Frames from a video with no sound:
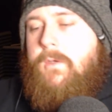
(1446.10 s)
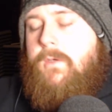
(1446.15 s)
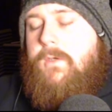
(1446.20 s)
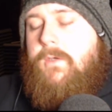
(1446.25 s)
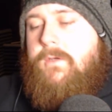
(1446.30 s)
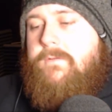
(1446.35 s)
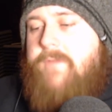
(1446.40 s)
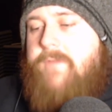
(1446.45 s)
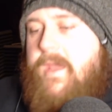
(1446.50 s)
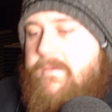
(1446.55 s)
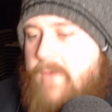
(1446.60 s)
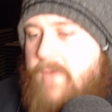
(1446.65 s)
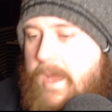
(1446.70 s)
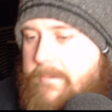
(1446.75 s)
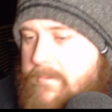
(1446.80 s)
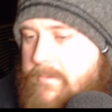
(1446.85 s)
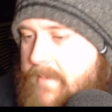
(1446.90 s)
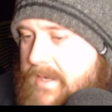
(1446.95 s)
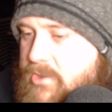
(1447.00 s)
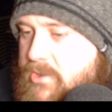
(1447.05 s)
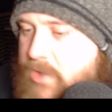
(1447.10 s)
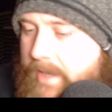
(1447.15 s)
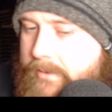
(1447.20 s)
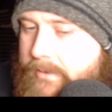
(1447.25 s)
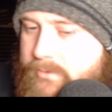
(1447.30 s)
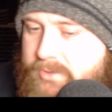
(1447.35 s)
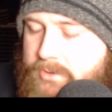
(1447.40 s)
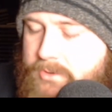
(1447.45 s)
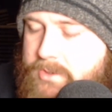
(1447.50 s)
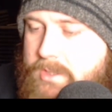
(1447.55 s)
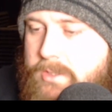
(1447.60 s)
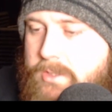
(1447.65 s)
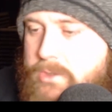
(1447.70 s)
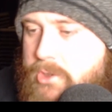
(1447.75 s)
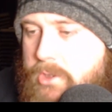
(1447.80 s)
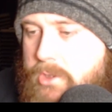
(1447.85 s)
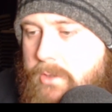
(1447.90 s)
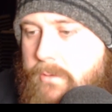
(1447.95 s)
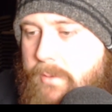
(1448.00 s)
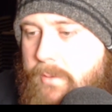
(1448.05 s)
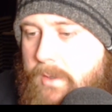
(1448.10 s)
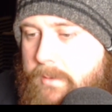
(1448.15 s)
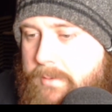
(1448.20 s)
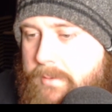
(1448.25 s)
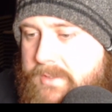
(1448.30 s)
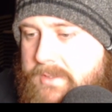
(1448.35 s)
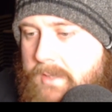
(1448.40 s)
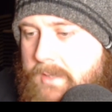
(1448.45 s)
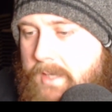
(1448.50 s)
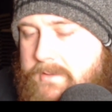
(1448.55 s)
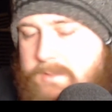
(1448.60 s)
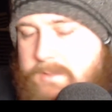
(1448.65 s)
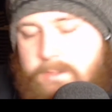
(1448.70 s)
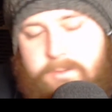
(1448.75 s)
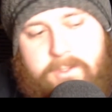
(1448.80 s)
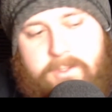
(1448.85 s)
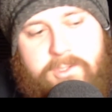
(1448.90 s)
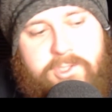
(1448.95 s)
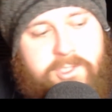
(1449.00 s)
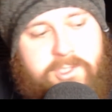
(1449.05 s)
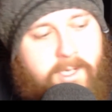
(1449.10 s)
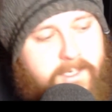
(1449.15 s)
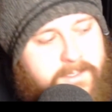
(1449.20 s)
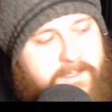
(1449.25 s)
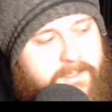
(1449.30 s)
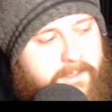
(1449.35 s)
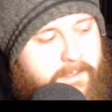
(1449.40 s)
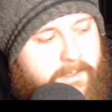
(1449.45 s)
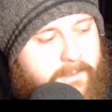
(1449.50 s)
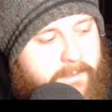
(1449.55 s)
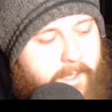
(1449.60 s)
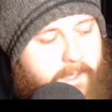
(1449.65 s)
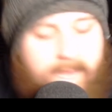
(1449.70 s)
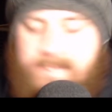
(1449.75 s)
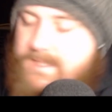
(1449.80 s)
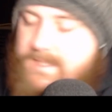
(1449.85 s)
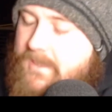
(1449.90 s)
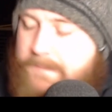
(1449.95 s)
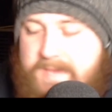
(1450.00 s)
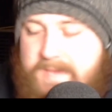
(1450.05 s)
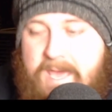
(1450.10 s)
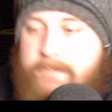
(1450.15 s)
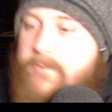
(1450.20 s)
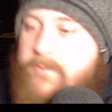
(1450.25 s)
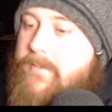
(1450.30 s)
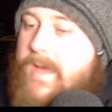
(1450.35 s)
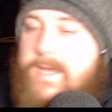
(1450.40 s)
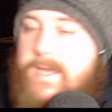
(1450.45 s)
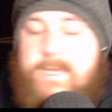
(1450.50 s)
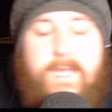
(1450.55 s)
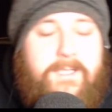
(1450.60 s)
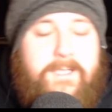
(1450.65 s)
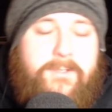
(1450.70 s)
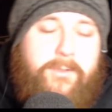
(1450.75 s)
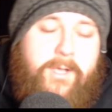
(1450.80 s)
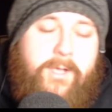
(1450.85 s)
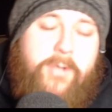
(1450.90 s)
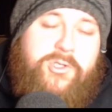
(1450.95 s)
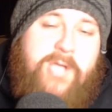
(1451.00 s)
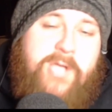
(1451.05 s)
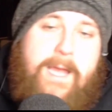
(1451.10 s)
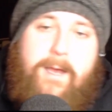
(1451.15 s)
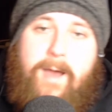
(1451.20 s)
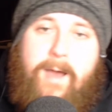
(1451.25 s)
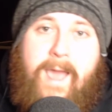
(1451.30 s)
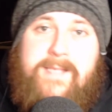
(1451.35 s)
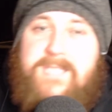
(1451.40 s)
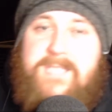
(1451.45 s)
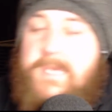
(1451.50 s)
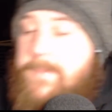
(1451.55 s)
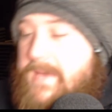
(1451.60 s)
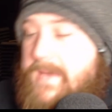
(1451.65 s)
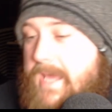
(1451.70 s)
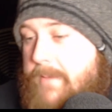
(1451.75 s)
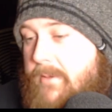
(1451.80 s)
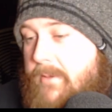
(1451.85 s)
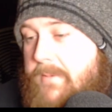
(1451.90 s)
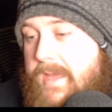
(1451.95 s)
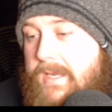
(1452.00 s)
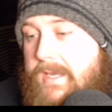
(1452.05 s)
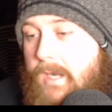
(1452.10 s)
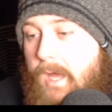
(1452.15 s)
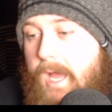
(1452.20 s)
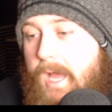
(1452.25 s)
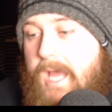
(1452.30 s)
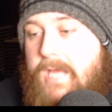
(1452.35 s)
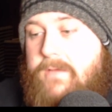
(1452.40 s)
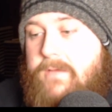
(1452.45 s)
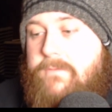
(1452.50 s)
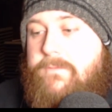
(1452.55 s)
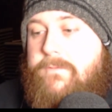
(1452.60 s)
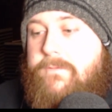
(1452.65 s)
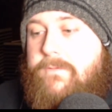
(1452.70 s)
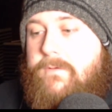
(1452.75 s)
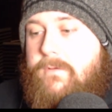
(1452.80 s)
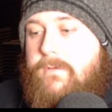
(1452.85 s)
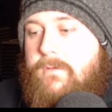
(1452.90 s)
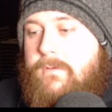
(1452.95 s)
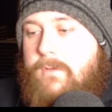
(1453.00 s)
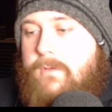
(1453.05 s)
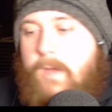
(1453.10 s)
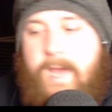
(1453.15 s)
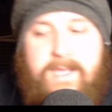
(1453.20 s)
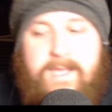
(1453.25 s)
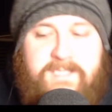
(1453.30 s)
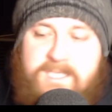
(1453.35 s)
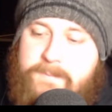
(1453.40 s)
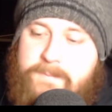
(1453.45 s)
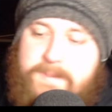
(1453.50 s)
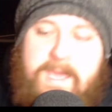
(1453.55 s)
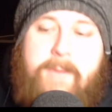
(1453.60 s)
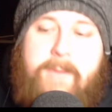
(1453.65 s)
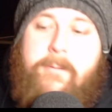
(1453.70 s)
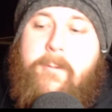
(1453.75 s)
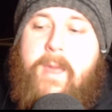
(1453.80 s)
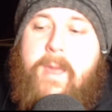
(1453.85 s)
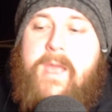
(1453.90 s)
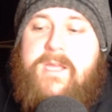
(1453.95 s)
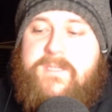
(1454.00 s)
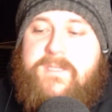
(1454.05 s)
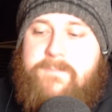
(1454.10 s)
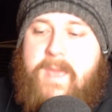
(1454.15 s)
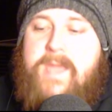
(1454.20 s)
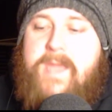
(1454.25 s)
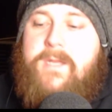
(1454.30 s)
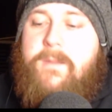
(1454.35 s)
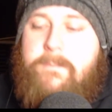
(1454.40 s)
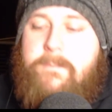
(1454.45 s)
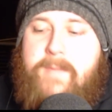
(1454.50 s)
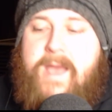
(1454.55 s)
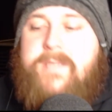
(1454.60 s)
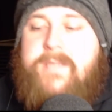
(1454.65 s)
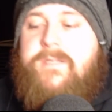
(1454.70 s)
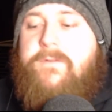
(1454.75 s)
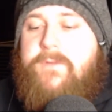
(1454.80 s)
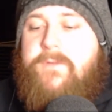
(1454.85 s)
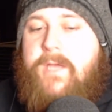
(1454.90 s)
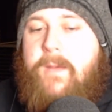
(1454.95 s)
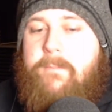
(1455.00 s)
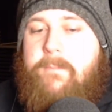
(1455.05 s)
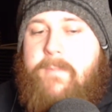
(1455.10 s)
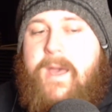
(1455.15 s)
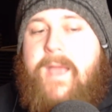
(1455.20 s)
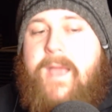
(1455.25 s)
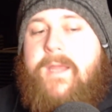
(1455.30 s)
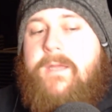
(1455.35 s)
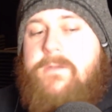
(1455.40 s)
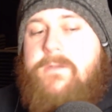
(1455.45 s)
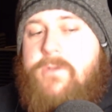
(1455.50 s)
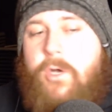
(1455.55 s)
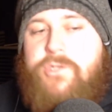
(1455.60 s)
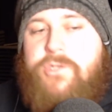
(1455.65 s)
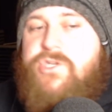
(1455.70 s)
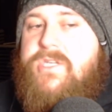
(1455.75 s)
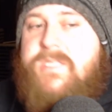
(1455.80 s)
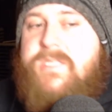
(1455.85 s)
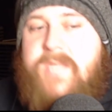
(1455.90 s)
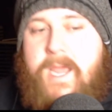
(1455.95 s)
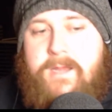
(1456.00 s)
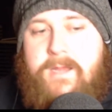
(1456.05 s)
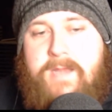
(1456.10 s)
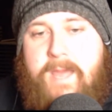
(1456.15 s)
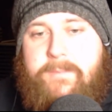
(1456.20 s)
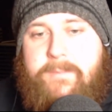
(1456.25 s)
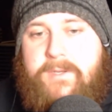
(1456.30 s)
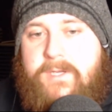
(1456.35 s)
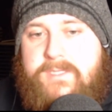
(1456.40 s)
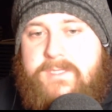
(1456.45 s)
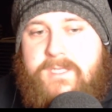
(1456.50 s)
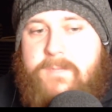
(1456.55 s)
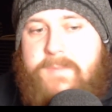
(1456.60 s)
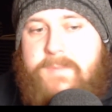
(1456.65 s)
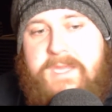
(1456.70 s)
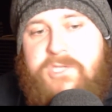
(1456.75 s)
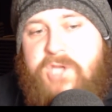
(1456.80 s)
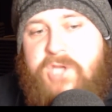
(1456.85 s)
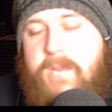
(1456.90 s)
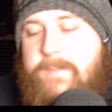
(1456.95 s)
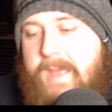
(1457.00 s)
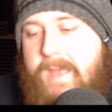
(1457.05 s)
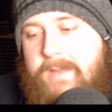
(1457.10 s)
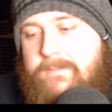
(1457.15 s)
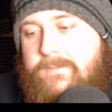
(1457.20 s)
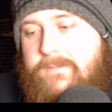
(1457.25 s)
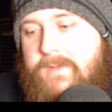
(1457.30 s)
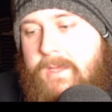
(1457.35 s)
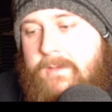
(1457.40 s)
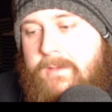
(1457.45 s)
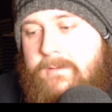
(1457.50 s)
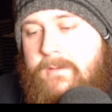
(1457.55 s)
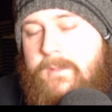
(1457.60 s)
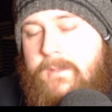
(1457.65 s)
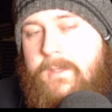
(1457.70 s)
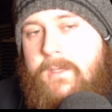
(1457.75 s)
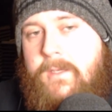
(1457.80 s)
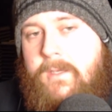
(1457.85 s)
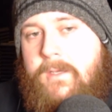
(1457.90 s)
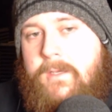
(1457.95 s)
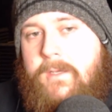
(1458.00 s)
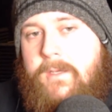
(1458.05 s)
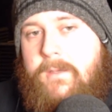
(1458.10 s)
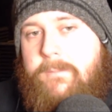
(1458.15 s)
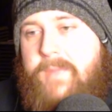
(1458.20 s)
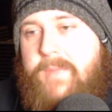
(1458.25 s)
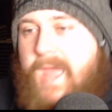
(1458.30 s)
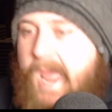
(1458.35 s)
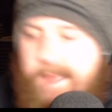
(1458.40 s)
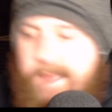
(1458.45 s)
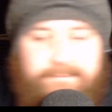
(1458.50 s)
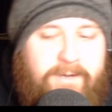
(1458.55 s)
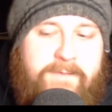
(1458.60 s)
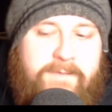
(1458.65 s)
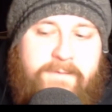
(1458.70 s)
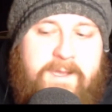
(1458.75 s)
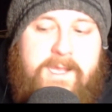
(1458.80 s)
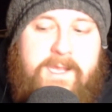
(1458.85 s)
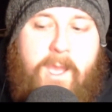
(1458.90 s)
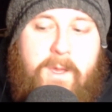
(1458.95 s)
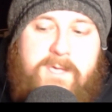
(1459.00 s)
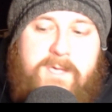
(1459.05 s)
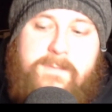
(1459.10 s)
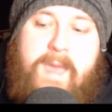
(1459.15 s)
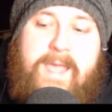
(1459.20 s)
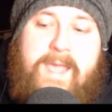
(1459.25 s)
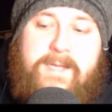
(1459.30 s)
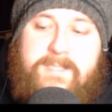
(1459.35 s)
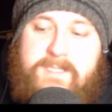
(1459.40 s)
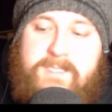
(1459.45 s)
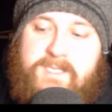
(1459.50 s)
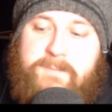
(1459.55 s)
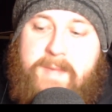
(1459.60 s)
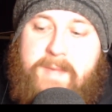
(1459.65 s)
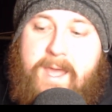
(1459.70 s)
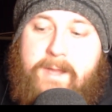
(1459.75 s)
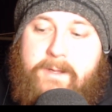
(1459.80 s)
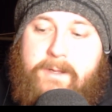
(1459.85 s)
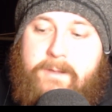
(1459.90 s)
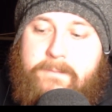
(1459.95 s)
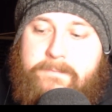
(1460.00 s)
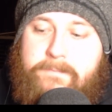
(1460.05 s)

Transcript: Favorite MMA channels on YouTube besides Lucas Tracy. ITP MMA, yes or no, chat? ITP MMA Live. ITP MMA has made a massive comeback. And not just saying that because of the BJ Penn thing, but every video he makes is a banger.